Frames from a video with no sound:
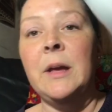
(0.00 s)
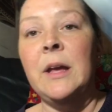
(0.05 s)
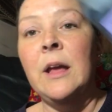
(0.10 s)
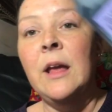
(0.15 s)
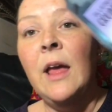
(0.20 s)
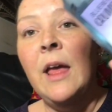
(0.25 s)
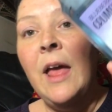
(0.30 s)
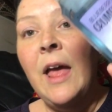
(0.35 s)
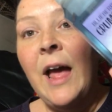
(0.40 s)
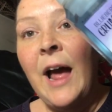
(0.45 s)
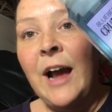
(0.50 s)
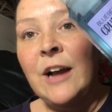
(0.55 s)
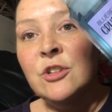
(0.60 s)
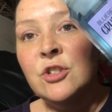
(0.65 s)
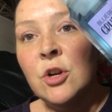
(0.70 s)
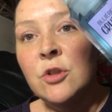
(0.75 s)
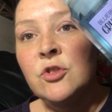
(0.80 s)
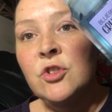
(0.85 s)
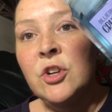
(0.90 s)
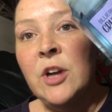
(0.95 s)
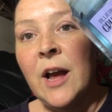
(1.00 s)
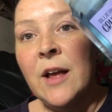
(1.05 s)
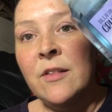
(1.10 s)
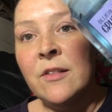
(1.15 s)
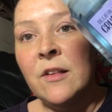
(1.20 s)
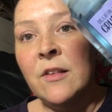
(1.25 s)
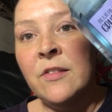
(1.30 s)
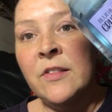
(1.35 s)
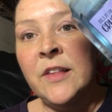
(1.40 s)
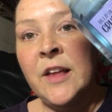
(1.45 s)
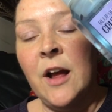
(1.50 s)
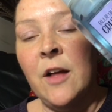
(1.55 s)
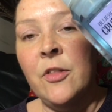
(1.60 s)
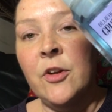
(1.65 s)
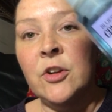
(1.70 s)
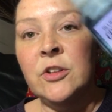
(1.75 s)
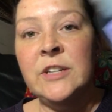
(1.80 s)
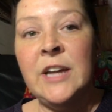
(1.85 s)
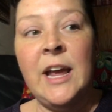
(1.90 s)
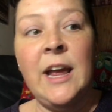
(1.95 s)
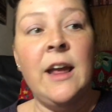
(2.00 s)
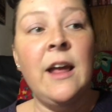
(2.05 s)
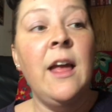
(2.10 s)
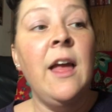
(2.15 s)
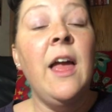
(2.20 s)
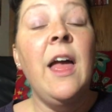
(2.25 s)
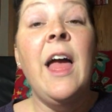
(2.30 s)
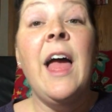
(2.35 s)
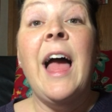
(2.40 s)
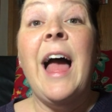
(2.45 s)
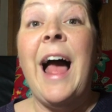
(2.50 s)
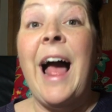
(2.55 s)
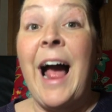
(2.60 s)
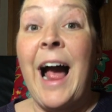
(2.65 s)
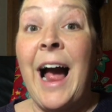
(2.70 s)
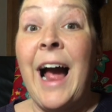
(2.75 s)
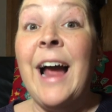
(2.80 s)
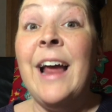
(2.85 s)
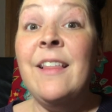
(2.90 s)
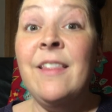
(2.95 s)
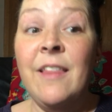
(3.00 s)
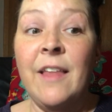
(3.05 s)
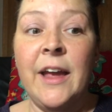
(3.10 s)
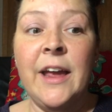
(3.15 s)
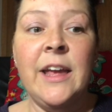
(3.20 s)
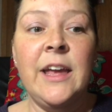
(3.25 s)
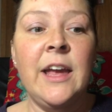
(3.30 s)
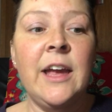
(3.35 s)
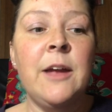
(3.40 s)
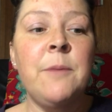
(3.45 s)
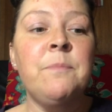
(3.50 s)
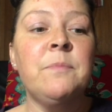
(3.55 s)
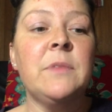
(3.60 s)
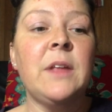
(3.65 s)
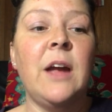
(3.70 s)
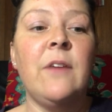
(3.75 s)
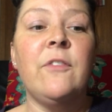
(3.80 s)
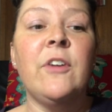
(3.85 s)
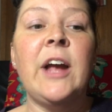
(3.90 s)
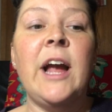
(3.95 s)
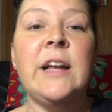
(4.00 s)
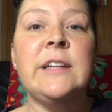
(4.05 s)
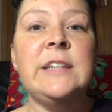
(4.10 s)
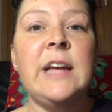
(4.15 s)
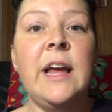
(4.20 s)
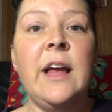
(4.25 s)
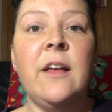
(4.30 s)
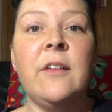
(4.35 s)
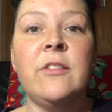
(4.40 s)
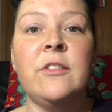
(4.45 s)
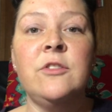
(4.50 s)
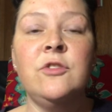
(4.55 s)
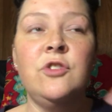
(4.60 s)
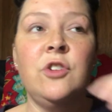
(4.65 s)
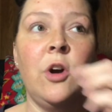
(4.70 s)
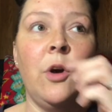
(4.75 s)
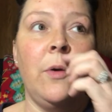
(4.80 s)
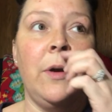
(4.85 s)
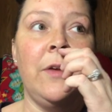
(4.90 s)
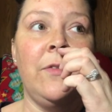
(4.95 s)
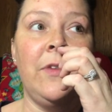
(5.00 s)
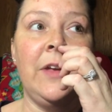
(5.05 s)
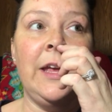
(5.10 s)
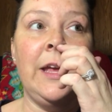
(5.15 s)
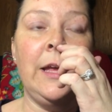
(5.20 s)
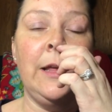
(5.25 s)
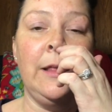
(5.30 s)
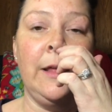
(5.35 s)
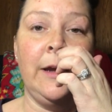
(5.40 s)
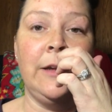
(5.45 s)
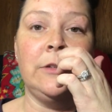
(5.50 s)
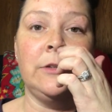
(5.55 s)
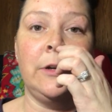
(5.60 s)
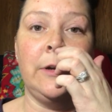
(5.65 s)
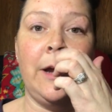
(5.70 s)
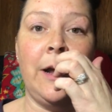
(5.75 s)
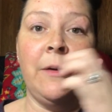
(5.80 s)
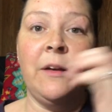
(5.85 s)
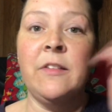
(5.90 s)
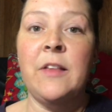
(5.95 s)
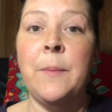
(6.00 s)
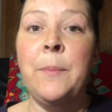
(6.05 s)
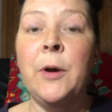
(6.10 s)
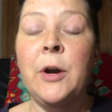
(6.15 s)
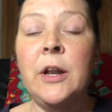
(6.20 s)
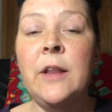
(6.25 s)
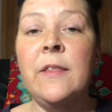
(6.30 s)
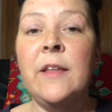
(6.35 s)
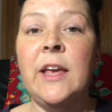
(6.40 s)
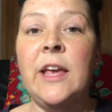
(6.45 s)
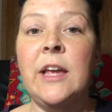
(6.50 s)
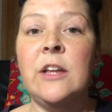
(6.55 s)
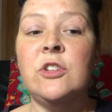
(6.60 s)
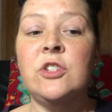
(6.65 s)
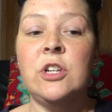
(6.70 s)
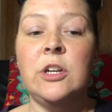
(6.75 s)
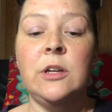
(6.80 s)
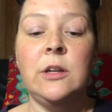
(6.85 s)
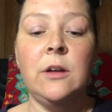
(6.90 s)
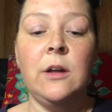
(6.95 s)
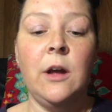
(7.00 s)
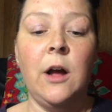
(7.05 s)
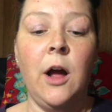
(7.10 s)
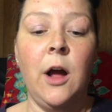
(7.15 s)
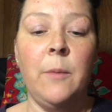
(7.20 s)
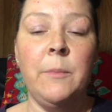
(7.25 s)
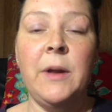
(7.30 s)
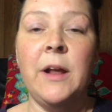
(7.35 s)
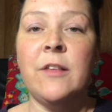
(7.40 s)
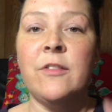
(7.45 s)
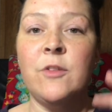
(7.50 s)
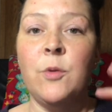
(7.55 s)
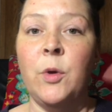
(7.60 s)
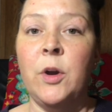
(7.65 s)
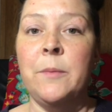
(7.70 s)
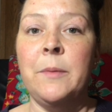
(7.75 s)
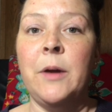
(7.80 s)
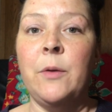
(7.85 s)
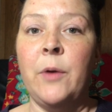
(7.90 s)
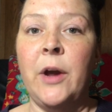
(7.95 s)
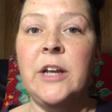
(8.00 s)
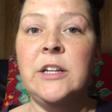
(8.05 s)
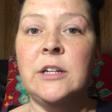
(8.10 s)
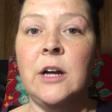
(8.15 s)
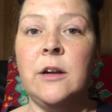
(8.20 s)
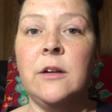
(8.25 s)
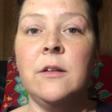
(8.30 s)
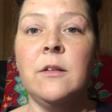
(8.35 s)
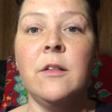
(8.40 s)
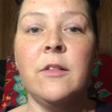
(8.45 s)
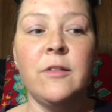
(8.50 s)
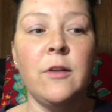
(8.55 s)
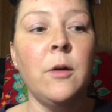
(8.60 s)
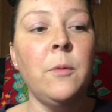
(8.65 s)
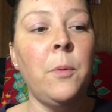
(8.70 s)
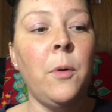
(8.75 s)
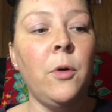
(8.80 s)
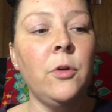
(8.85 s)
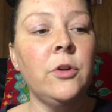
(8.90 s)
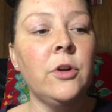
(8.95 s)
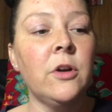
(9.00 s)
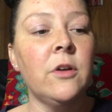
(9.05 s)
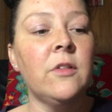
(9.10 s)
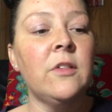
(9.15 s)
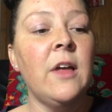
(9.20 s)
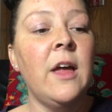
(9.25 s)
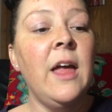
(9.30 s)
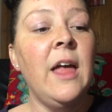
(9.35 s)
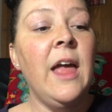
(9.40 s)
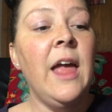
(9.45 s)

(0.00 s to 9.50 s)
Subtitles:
me. I showed you guys this the other day. I like it. I forgot to ask Joe if he liked it or not because I put it in the kitchen next to one of my Ray Dunn soap holders.